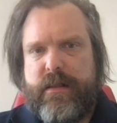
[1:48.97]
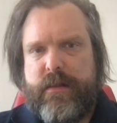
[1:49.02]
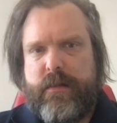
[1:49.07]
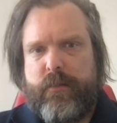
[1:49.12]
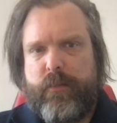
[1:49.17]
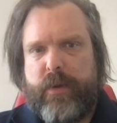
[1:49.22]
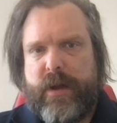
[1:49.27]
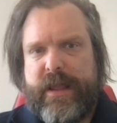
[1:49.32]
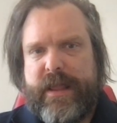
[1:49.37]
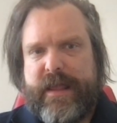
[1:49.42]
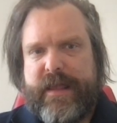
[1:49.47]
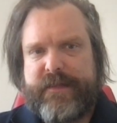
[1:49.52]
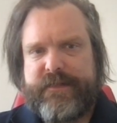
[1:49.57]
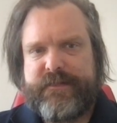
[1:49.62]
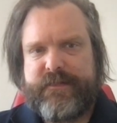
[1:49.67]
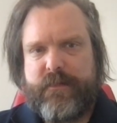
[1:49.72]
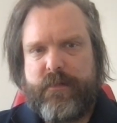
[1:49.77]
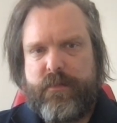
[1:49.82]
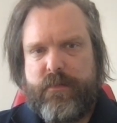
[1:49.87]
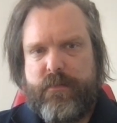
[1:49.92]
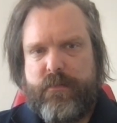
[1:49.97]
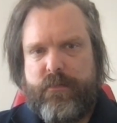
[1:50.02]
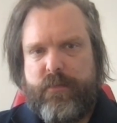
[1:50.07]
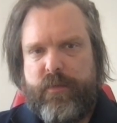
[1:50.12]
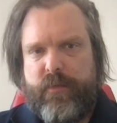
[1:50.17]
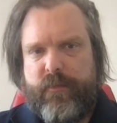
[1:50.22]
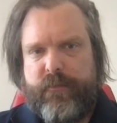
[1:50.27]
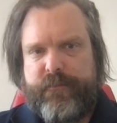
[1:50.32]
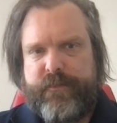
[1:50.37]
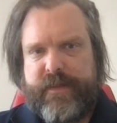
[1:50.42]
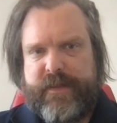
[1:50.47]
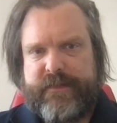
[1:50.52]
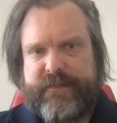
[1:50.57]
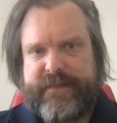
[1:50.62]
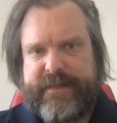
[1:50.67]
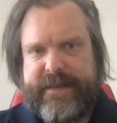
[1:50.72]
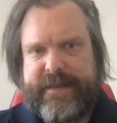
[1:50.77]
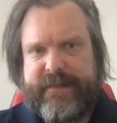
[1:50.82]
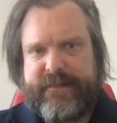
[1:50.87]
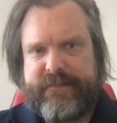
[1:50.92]
White has moved his
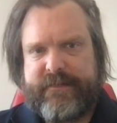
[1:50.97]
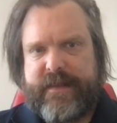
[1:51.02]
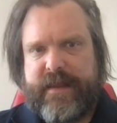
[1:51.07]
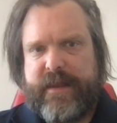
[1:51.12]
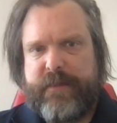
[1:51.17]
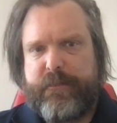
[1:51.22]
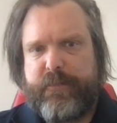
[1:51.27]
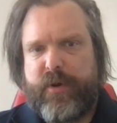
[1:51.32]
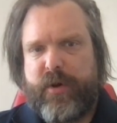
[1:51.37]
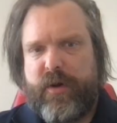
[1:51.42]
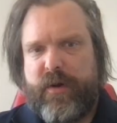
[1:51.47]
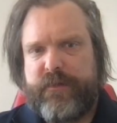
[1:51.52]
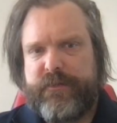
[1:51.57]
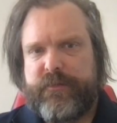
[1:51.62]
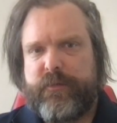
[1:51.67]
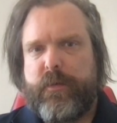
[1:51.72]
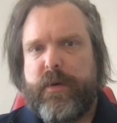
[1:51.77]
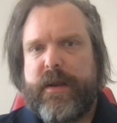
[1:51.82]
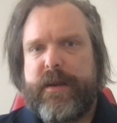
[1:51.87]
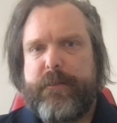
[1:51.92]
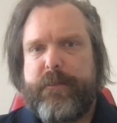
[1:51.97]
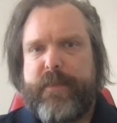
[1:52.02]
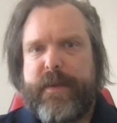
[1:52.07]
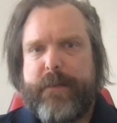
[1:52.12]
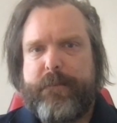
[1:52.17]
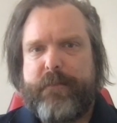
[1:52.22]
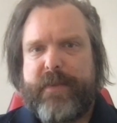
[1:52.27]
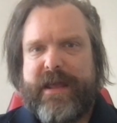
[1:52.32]
kingside pawns quite a bit,